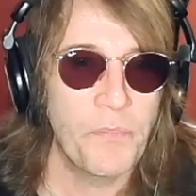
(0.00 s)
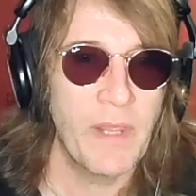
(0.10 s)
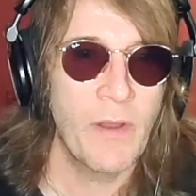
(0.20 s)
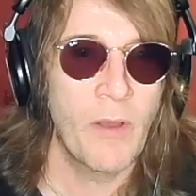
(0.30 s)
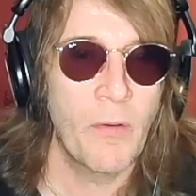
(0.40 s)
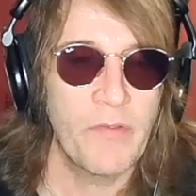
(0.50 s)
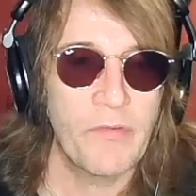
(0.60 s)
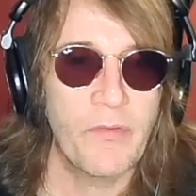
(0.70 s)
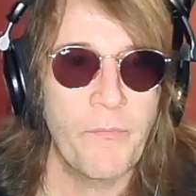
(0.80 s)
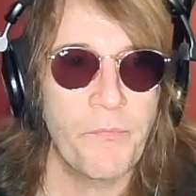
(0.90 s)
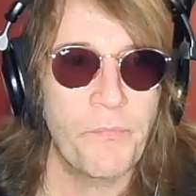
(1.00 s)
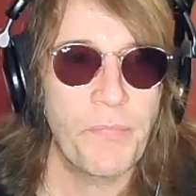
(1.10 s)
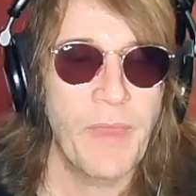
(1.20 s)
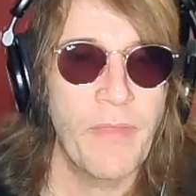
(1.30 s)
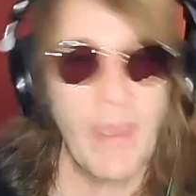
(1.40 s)
is,
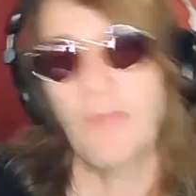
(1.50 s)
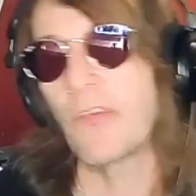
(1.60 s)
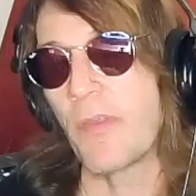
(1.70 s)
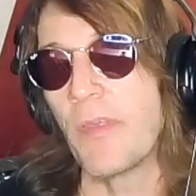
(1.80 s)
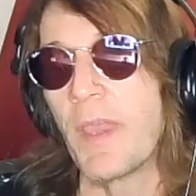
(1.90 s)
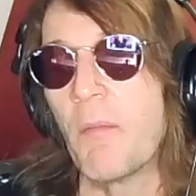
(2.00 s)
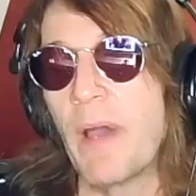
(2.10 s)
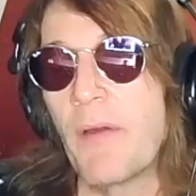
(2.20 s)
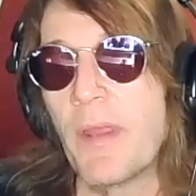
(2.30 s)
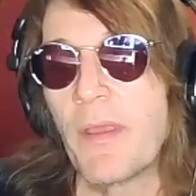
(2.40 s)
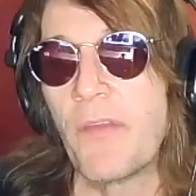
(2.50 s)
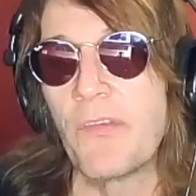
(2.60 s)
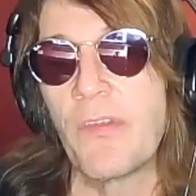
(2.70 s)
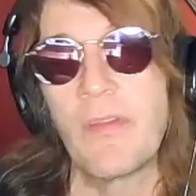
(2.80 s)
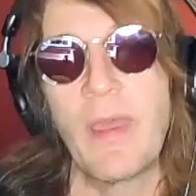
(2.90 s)
that's the thing about it,
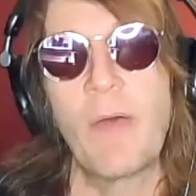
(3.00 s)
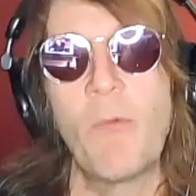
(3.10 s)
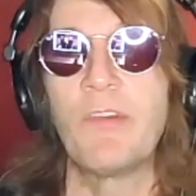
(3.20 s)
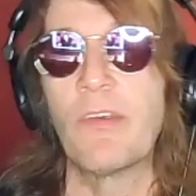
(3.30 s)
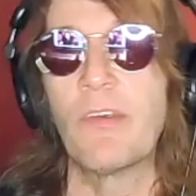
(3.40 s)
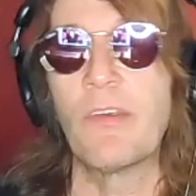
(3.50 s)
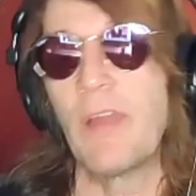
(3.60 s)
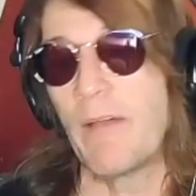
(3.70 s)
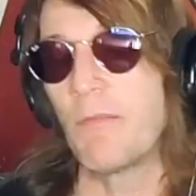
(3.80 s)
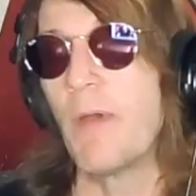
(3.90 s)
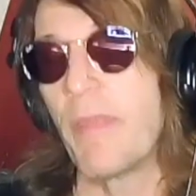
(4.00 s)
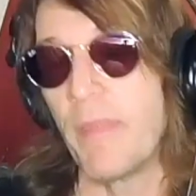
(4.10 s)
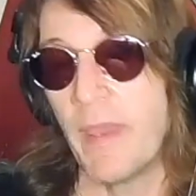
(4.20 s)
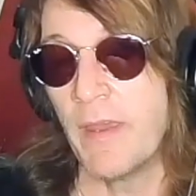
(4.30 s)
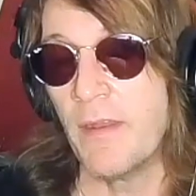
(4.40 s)
because that what you're left with
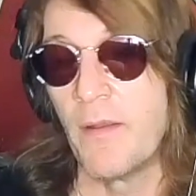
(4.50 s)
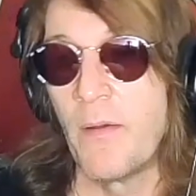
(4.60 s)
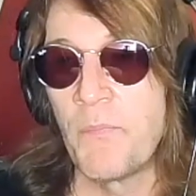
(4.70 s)
then,